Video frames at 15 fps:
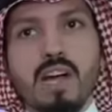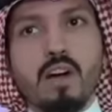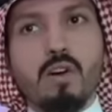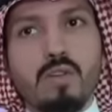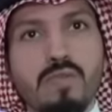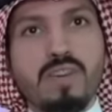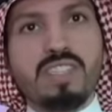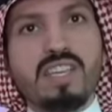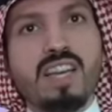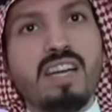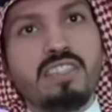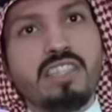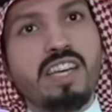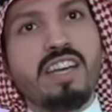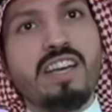Our first class
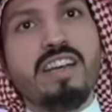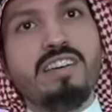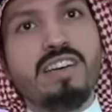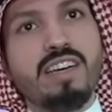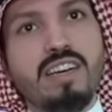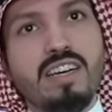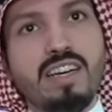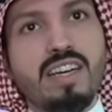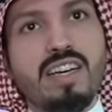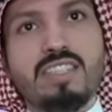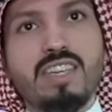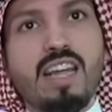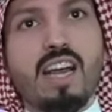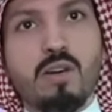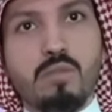check-in area,
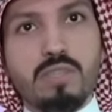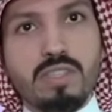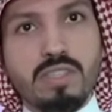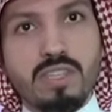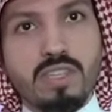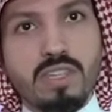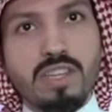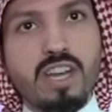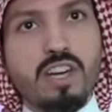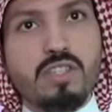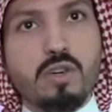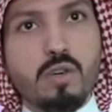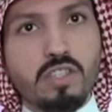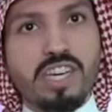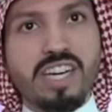it's a lounge. There is
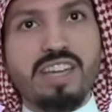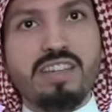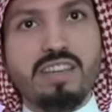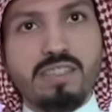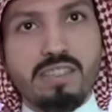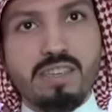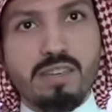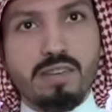no check-in desk.